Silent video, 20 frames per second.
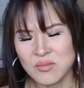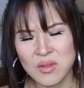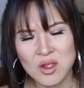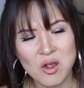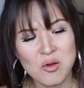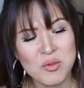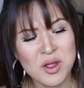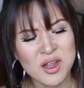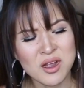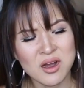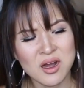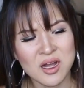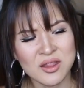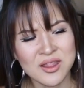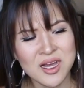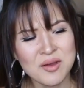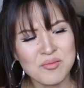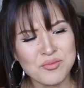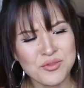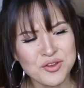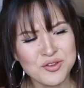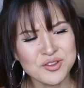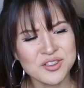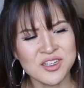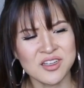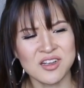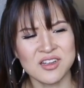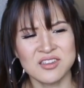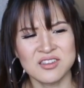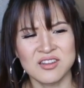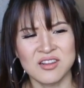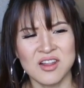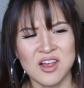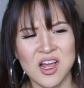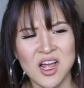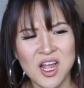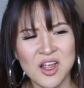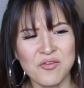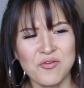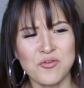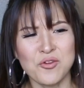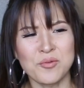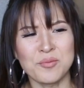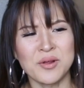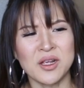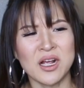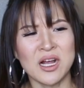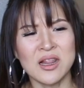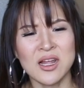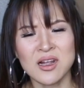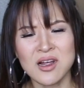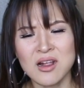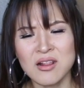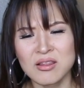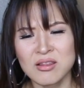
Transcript: Oh my god, that music is life for me. I'm like,